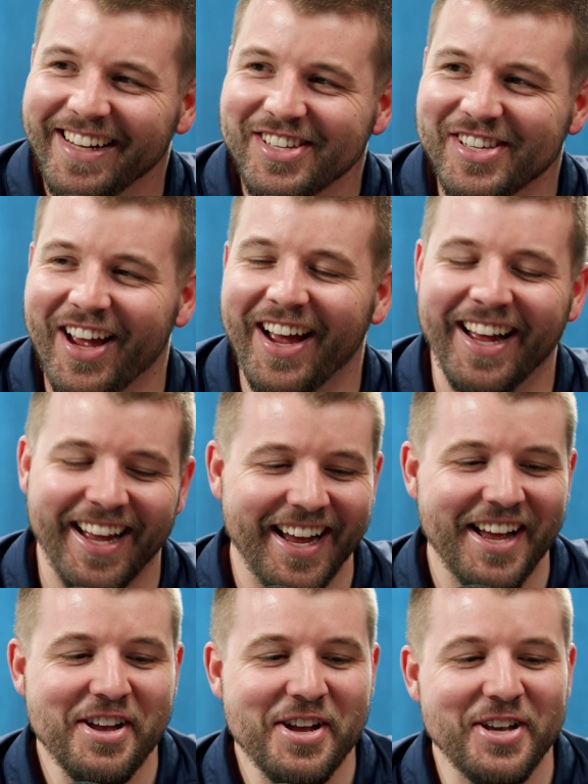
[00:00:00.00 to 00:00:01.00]

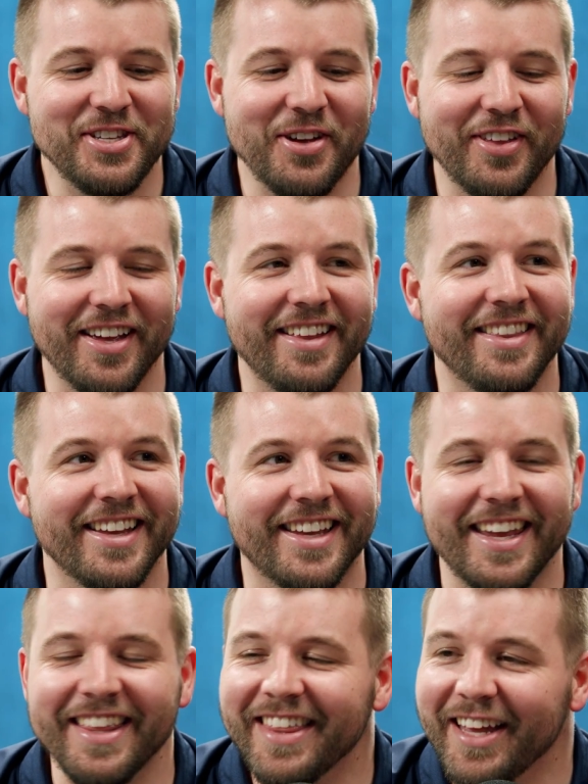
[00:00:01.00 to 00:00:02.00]
So the
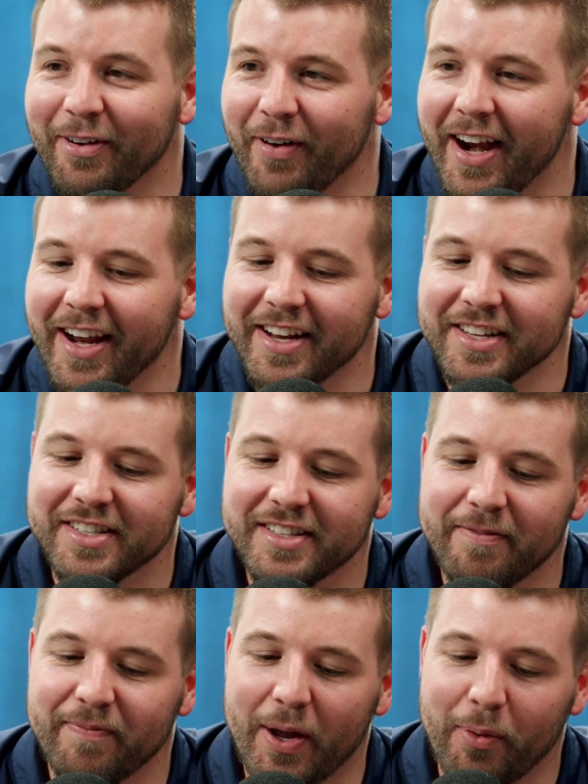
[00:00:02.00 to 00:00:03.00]
key thing, right,
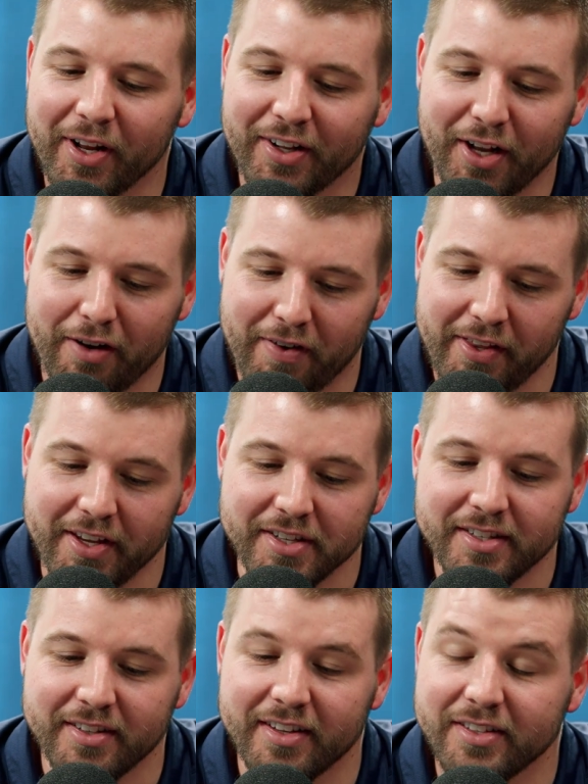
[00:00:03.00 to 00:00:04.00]
is I want to clarify
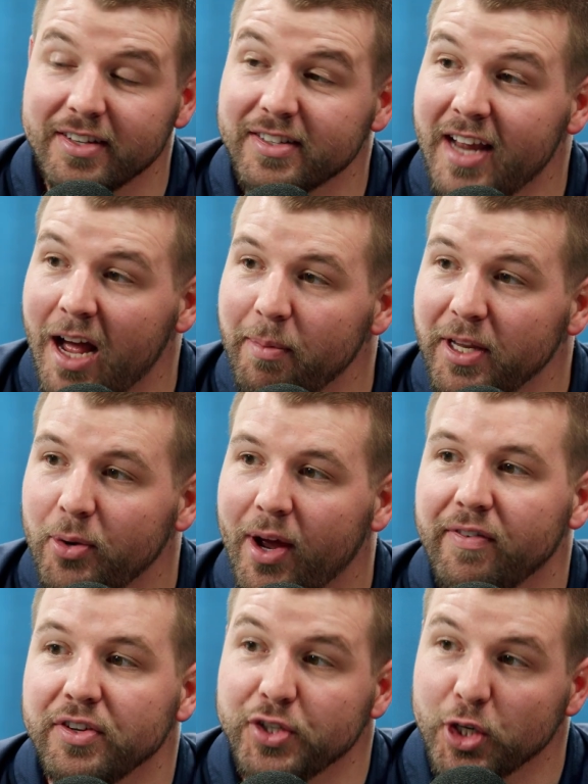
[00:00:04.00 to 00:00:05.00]
this. This does not mean you
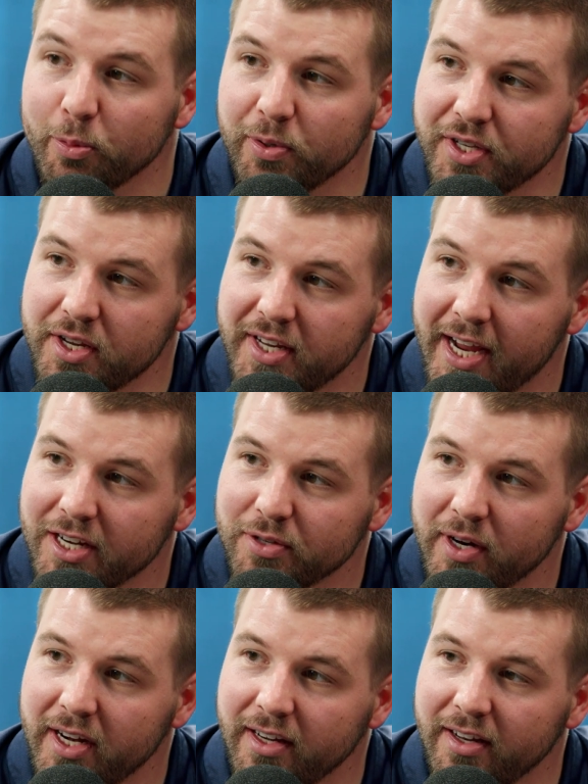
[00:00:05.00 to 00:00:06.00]
have a 0% tax
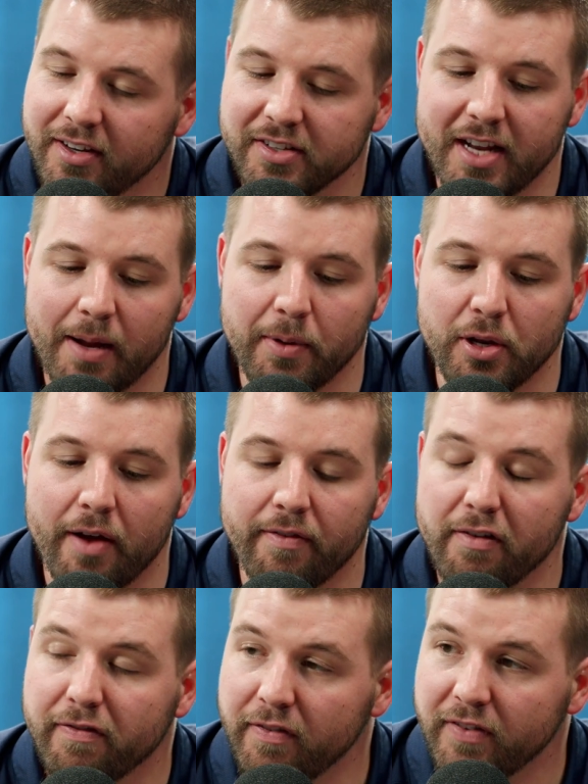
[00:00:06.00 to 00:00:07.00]
rate. It does not mean you have
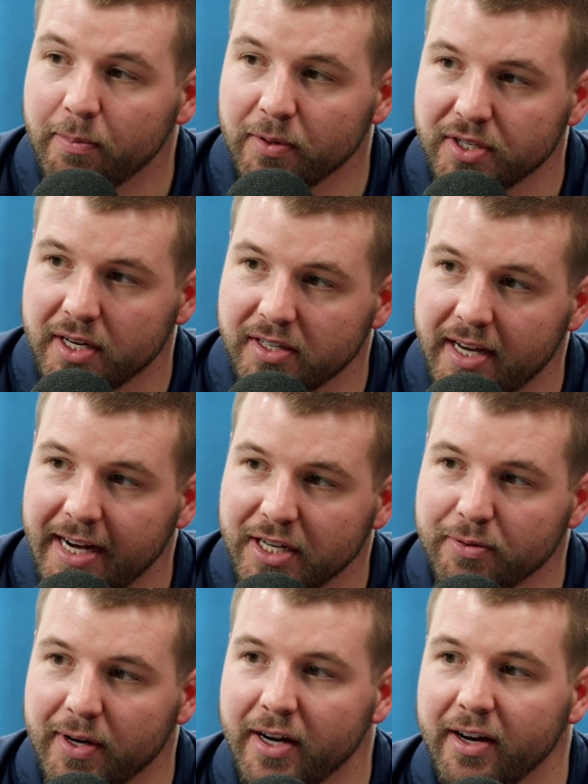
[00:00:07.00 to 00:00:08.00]
a 50%
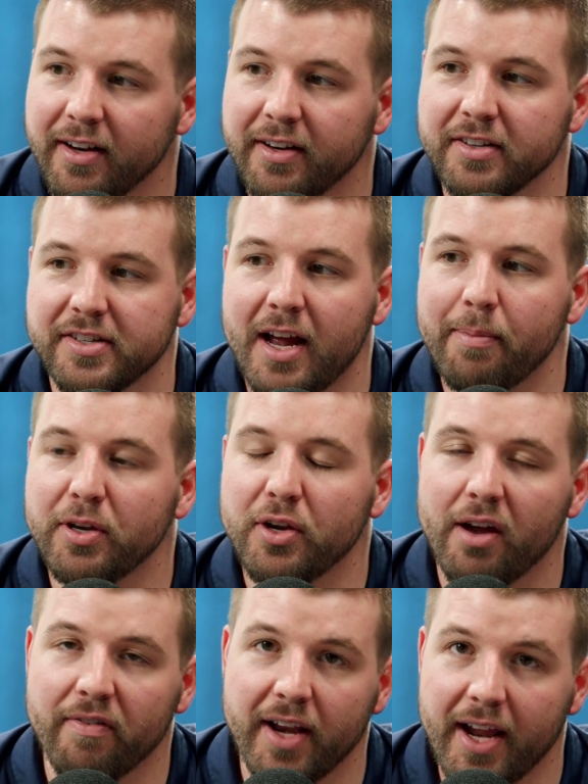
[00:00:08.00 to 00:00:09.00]
tax rate. And it does not mean you
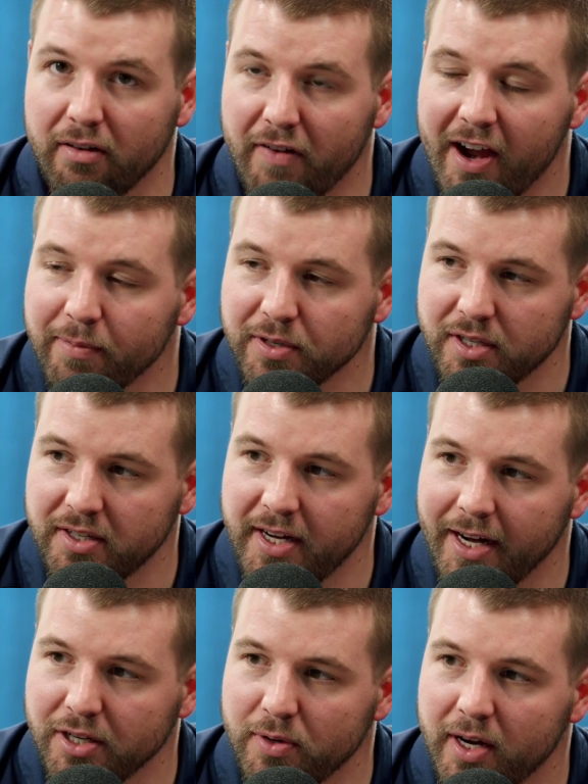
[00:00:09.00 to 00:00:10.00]
have an 85%
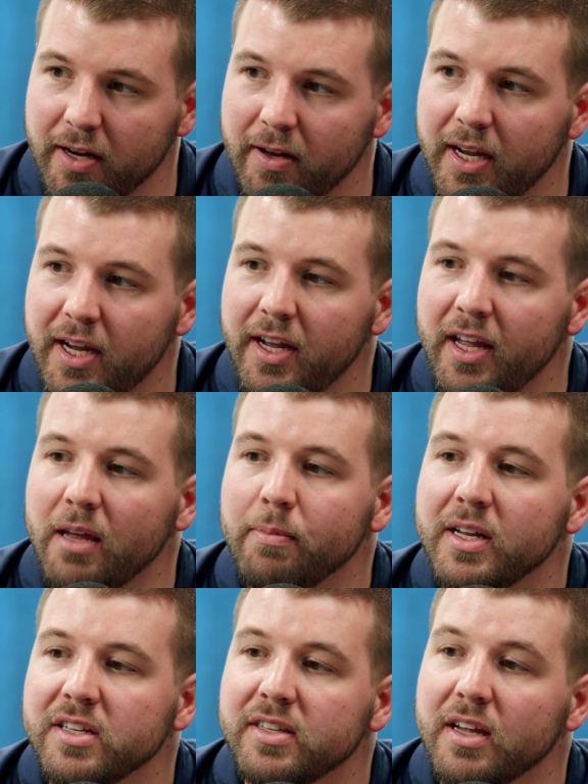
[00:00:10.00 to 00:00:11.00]
tax rate. It
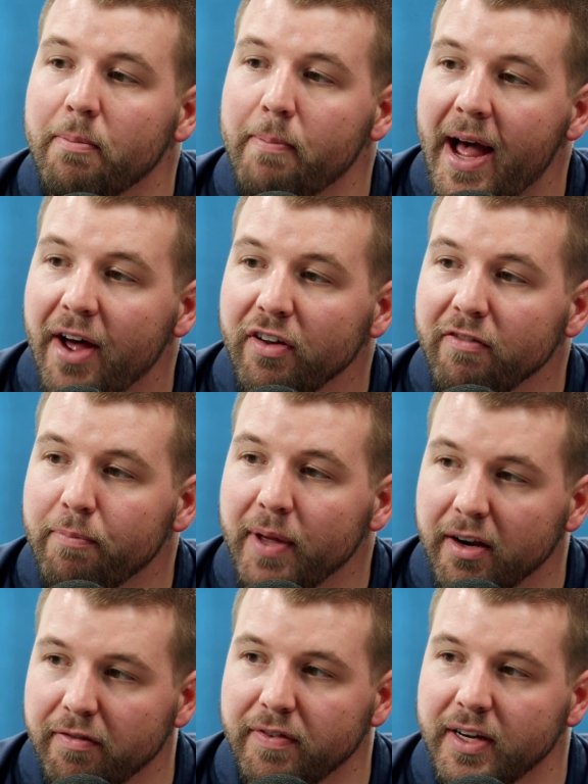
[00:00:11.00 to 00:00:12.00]
means the amount of
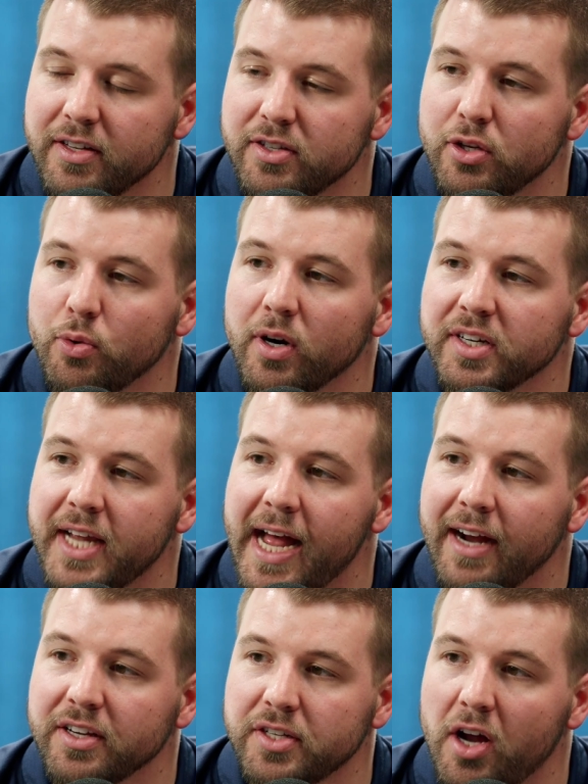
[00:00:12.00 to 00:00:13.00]
benefits you are
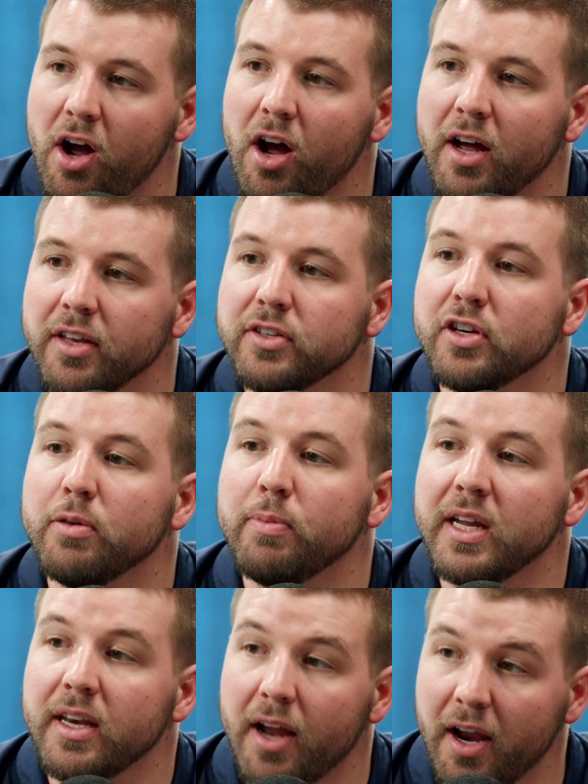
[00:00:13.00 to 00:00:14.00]
taxed on could
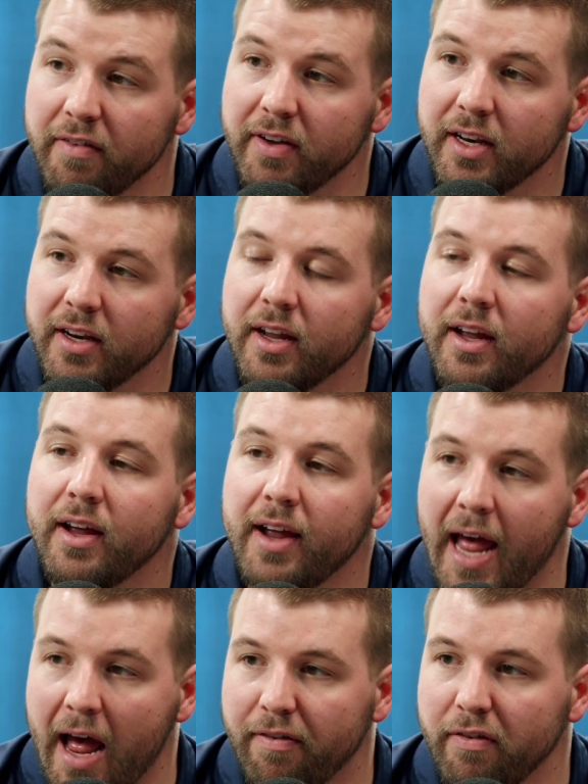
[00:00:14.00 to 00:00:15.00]
be none of it,
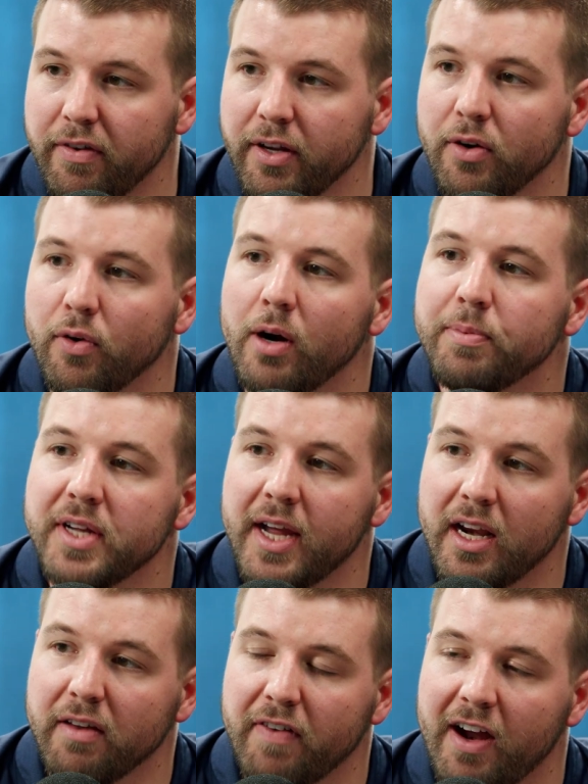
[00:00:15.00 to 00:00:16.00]
half of it, or up to
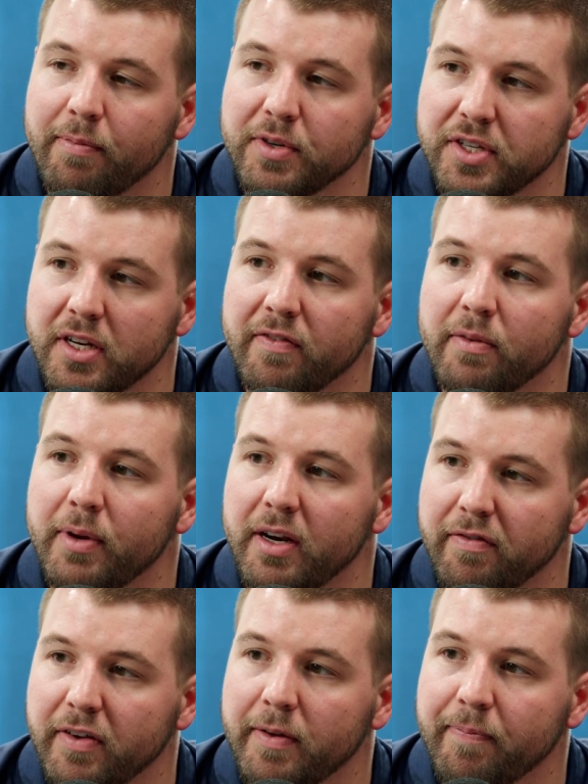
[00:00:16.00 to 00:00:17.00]
85% of the
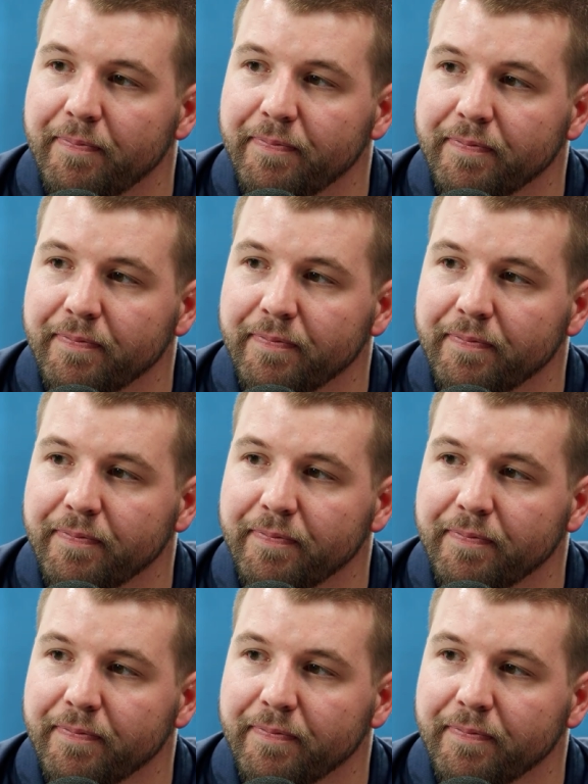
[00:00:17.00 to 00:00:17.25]
benefit.